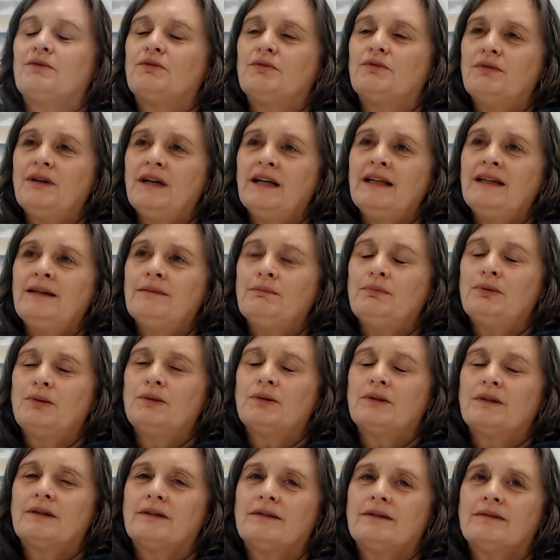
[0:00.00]
really
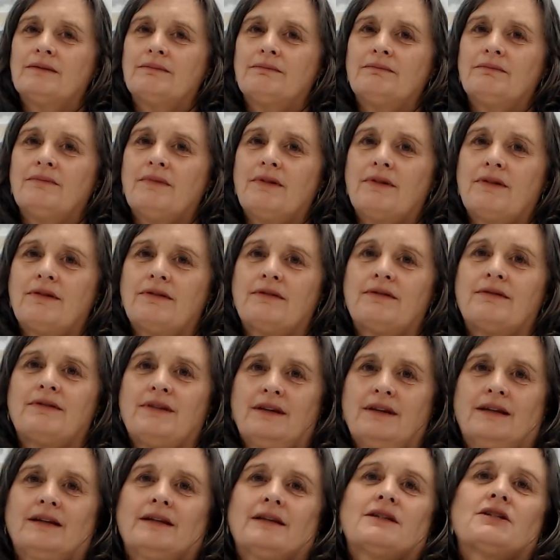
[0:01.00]
important
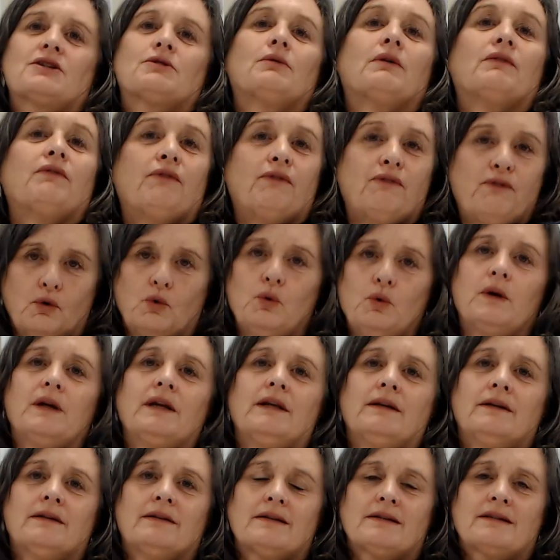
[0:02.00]
thing to
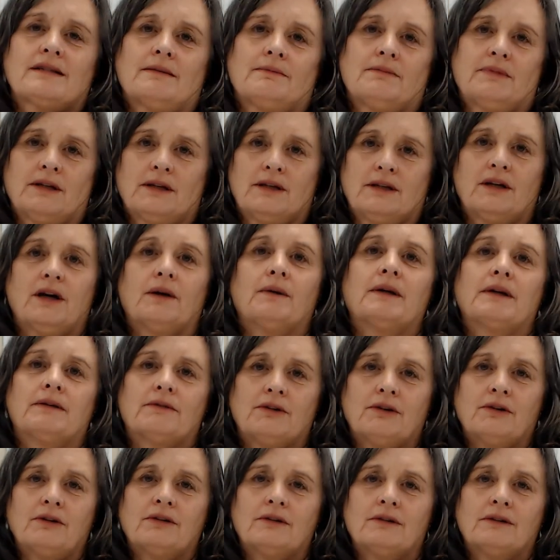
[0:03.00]
avoid something going
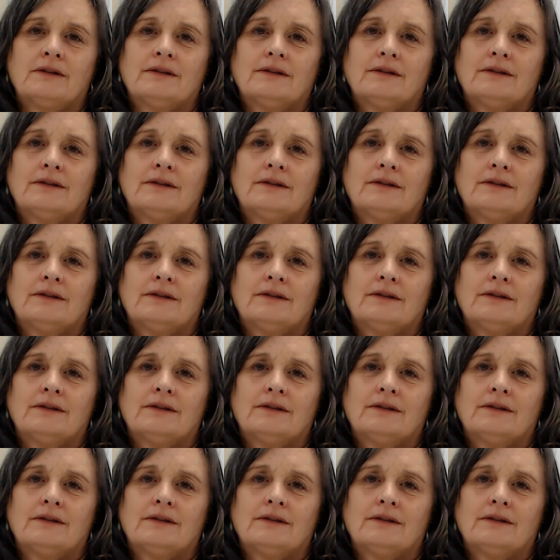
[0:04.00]
wrong